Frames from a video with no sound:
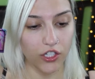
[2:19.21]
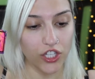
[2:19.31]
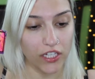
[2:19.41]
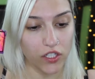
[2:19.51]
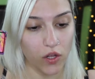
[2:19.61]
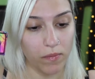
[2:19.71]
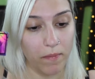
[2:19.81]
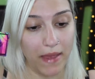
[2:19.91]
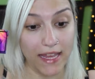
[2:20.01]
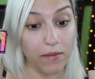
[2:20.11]
Gentle but
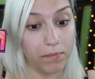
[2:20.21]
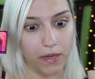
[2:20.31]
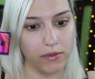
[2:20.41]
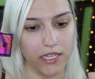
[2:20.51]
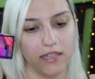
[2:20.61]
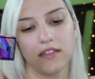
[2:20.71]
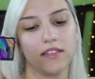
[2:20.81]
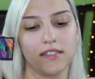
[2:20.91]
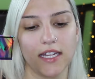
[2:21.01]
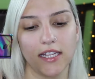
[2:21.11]
make it bubbly.
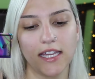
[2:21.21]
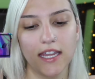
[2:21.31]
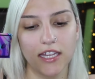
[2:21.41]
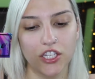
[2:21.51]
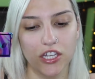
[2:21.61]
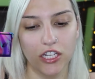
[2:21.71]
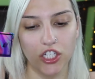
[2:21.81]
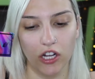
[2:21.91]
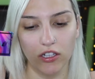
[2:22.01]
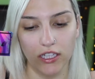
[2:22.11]
This daily conditioning
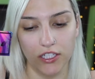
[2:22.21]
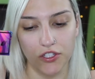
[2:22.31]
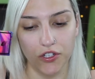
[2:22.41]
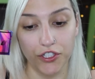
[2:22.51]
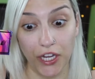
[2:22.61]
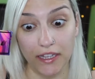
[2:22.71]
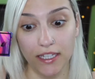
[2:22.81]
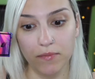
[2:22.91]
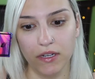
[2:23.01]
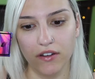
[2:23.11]
gel cleanser
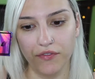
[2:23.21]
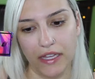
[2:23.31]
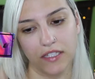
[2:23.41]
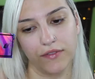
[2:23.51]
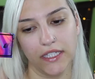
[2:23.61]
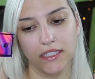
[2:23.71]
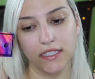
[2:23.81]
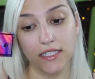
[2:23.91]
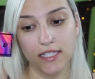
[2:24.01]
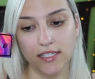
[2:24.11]
gently but effectively
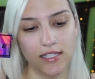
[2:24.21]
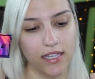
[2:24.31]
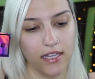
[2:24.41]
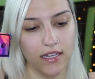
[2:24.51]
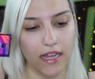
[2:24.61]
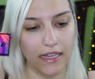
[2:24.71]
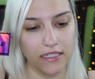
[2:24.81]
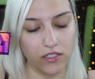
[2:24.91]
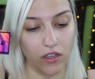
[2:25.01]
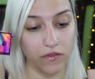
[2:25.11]
cleanses skin and
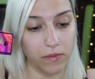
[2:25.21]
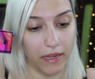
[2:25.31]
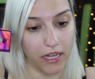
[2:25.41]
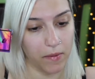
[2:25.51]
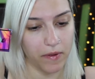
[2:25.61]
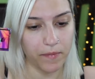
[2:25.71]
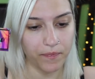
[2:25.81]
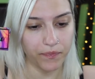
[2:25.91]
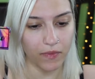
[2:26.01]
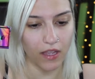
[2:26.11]
dissolves makeup.
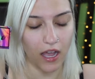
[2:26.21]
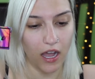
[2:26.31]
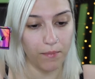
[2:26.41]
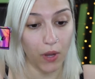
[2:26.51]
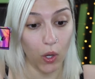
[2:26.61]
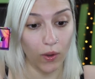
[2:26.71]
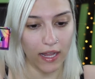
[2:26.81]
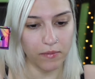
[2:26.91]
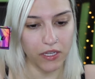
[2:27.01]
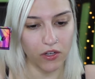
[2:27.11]
Oat
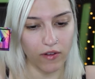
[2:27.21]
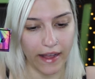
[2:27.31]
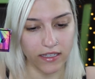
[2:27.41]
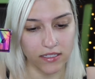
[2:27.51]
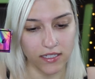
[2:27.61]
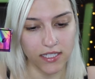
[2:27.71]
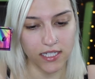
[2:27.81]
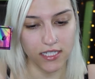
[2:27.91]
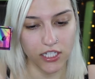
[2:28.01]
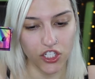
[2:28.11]
amino acids
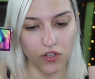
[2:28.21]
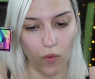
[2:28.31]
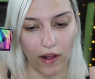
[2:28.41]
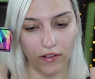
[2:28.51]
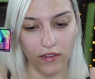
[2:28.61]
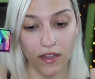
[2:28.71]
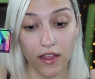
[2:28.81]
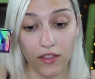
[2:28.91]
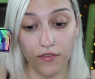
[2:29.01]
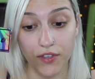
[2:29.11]
condition well.
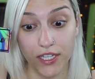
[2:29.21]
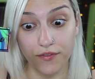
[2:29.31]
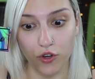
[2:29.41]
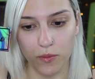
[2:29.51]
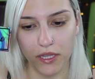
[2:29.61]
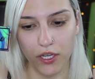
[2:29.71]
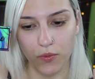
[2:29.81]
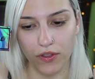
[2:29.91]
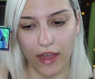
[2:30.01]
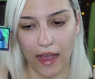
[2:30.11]
The vegan formula
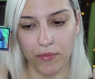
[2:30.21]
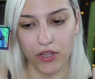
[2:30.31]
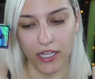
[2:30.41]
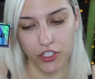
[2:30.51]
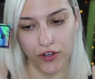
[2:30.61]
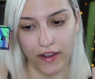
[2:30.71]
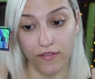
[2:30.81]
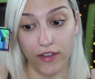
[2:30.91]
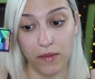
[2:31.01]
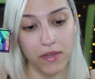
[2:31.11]
with apple extract,
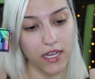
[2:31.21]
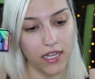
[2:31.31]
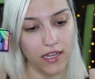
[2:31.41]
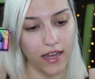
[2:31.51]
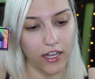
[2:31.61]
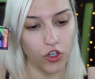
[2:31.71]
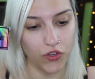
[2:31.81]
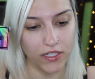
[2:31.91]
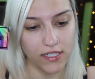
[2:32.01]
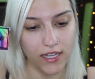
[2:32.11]
vitamin E, and
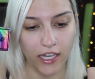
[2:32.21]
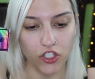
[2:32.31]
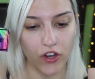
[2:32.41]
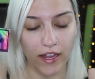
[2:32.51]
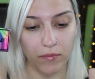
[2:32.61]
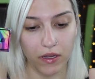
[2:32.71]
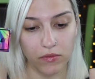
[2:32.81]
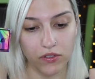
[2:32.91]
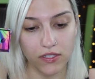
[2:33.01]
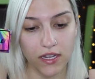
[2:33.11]
green tea extract
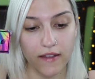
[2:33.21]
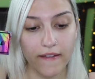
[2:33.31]
bubbles